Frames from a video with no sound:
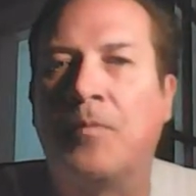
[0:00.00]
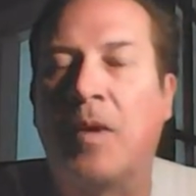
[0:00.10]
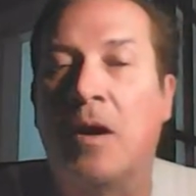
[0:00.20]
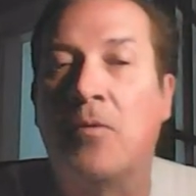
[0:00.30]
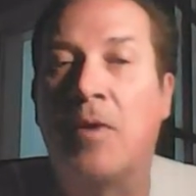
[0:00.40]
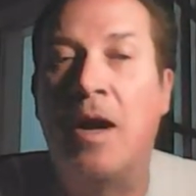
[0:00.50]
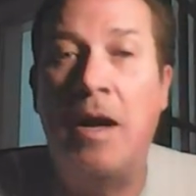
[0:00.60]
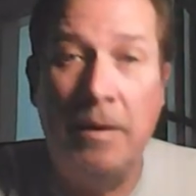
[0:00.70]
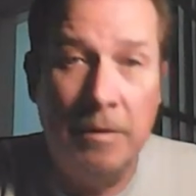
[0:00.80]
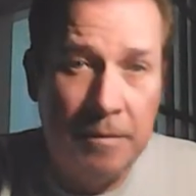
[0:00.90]
All
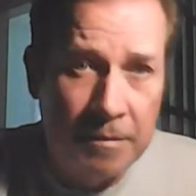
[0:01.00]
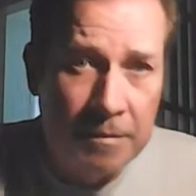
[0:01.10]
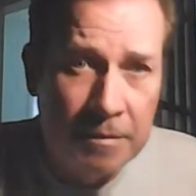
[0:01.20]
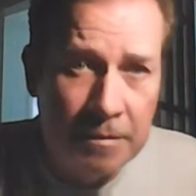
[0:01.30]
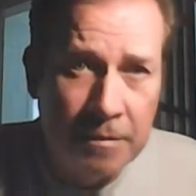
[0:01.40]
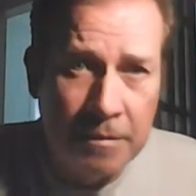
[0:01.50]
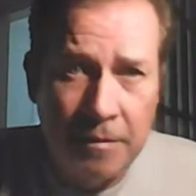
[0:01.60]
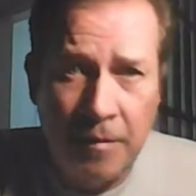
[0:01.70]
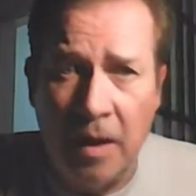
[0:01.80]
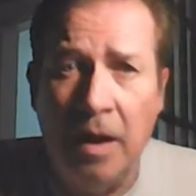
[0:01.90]
right.
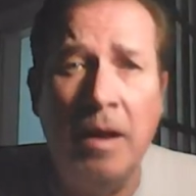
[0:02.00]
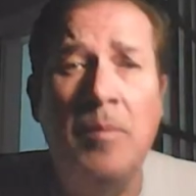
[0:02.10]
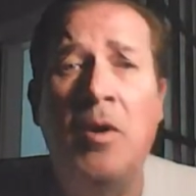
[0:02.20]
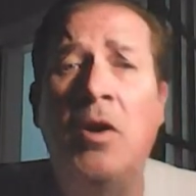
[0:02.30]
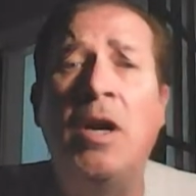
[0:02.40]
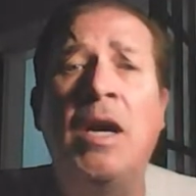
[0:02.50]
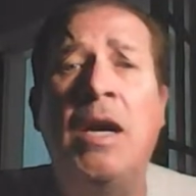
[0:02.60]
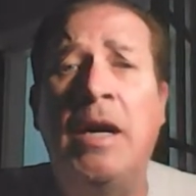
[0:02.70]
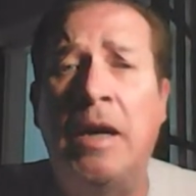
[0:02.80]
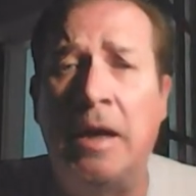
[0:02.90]
Good
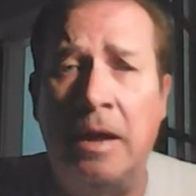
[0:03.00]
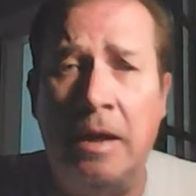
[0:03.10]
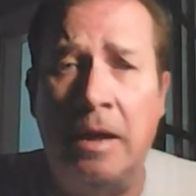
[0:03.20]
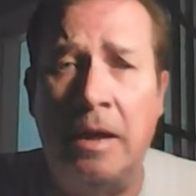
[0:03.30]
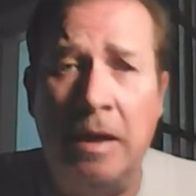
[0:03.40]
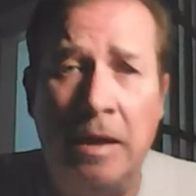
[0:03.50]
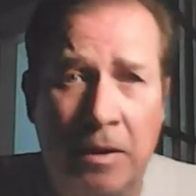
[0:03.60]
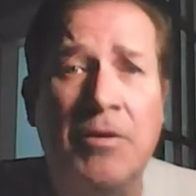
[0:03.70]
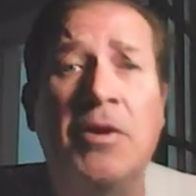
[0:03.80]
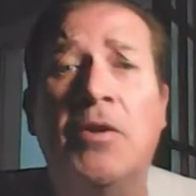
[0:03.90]
morning or
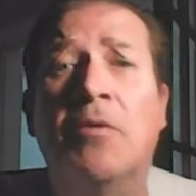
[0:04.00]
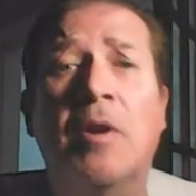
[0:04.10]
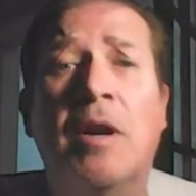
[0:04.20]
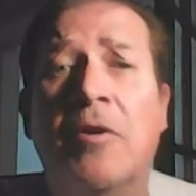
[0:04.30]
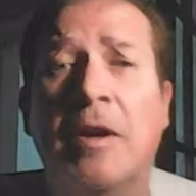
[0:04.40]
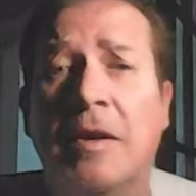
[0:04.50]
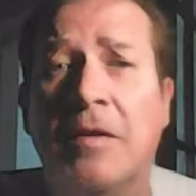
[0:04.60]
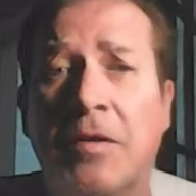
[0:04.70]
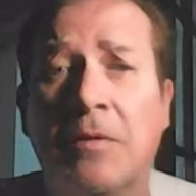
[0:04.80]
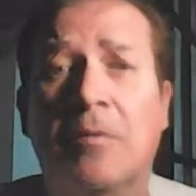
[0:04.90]
afternoon or whatever it
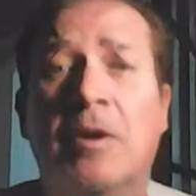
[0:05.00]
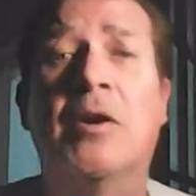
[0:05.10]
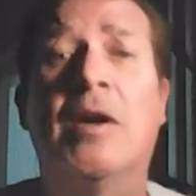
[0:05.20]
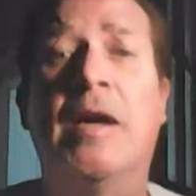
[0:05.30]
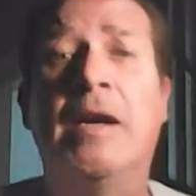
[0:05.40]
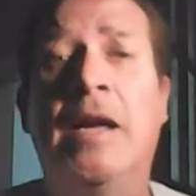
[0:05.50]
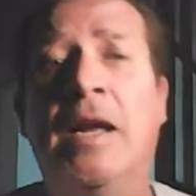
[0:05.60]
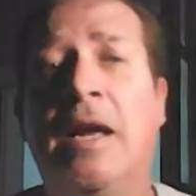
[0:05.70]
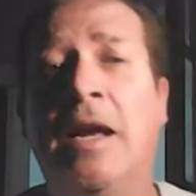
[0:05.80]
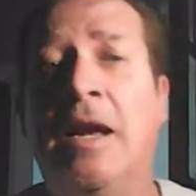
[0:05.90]
is where you're at.
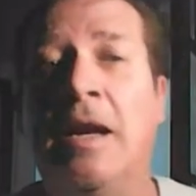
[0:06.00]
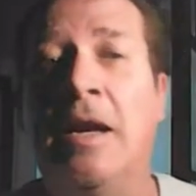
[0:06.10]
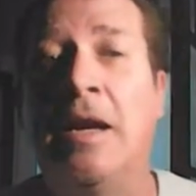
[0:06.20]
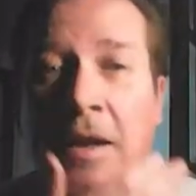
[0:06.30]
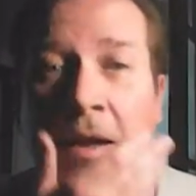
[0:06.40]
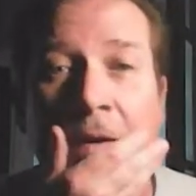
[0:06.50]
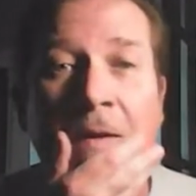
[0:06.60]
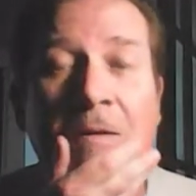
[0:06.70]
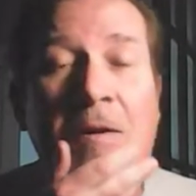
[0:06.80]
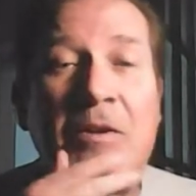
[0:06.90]

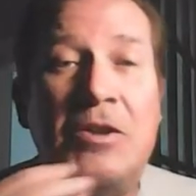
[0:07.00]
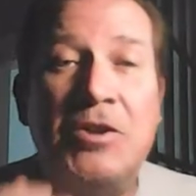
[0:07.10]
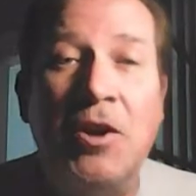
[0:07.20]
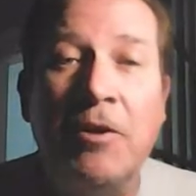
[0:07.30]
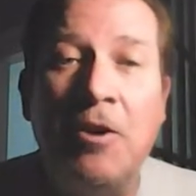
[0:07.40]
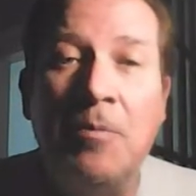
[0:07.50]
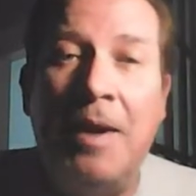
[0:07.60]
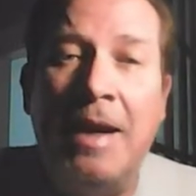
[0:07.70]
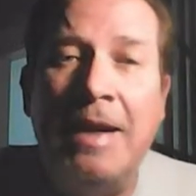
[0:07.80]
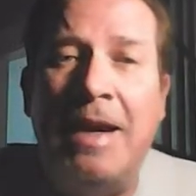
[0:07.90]
Welcome to the Charlie Greer
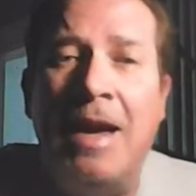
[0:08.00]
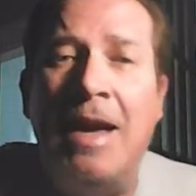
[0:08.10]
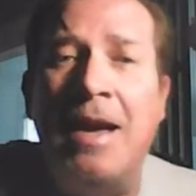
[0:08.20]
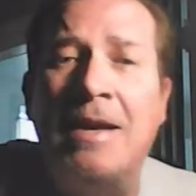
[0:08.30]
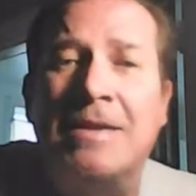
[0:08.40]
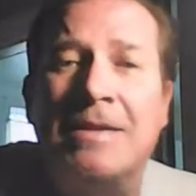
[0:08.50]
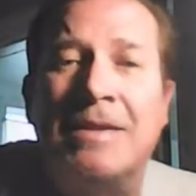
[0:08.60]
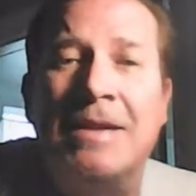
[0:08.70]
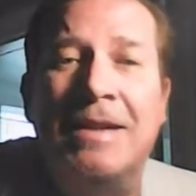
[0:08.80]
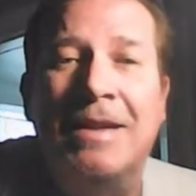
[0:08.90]
podcast.